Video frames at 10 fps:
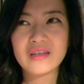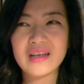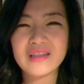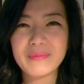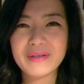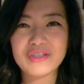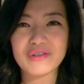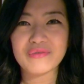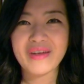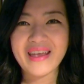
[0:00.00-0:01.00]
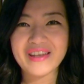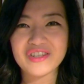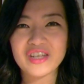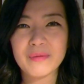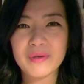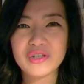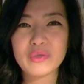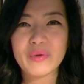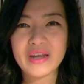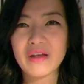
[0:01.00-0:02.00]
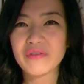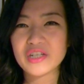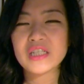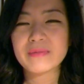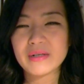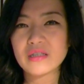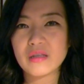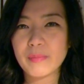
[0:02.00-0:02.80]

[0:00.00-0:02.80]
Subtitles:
a little bit deranged compared to what it originally smells in the